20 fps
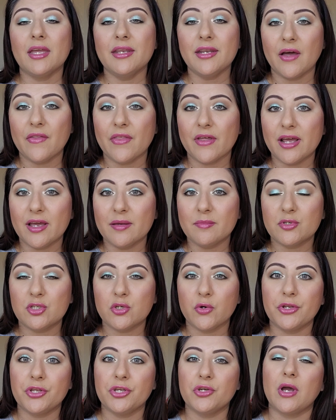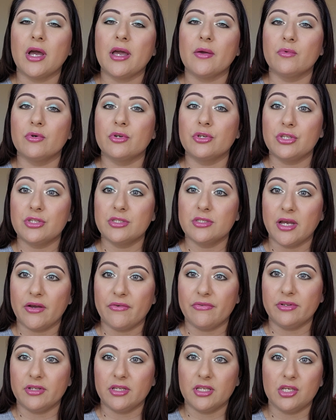now that I'm showing you, I will
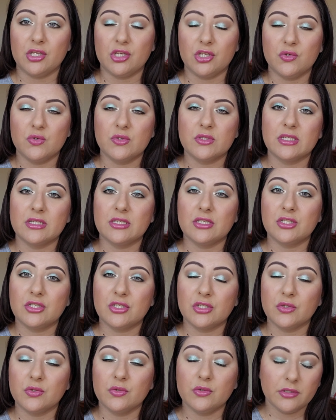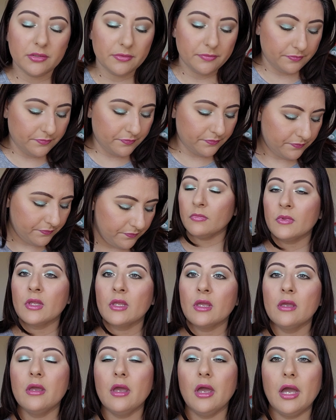definitely use it soon.
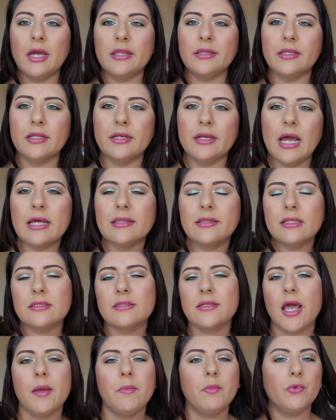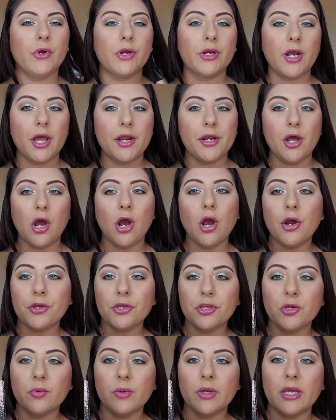And then at the time we were kind of
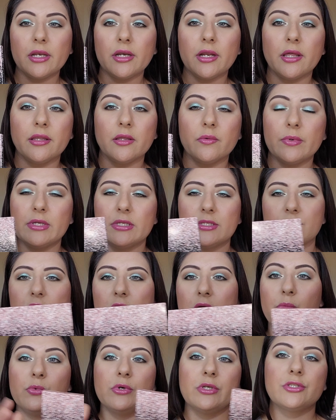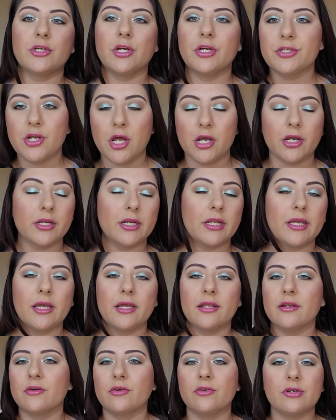arguing and then we start, we started talking
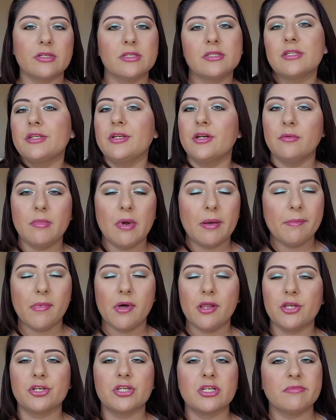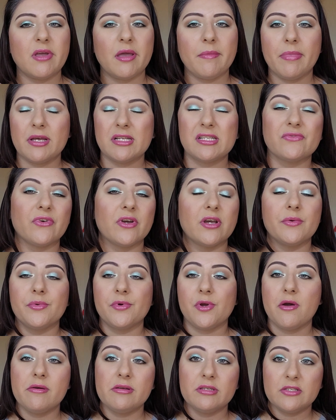again. Of course, you know, my mother, she's my best friend.
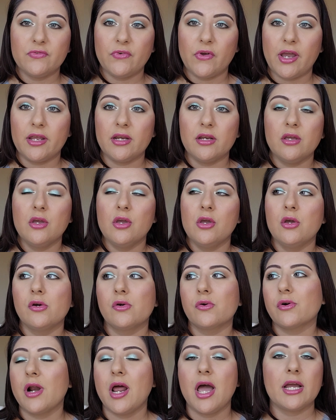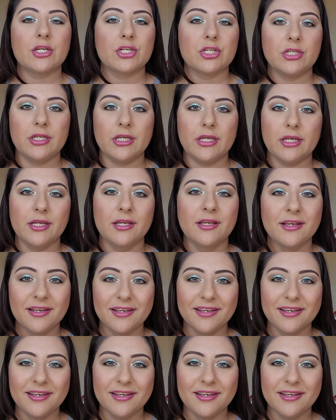We always fight. We're actually